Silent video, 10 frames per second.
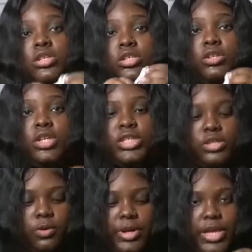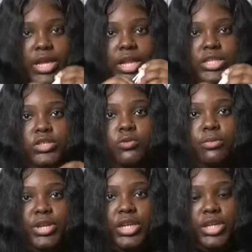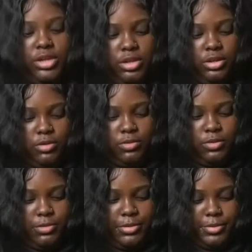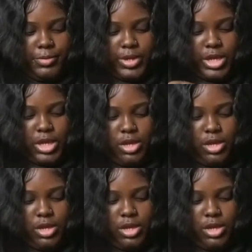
So let's go ahead and let's open it. Okay.